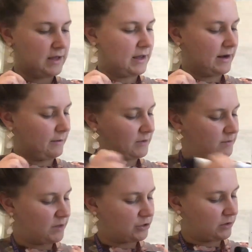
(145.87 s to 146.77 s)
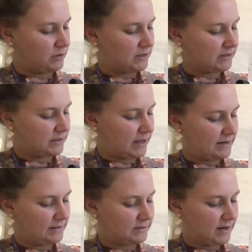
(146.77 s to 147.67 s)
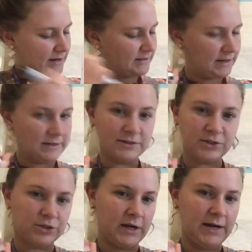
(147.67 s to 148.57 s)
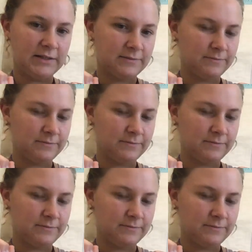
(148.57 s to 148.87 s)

and I want to make sure that this line is nice and straight.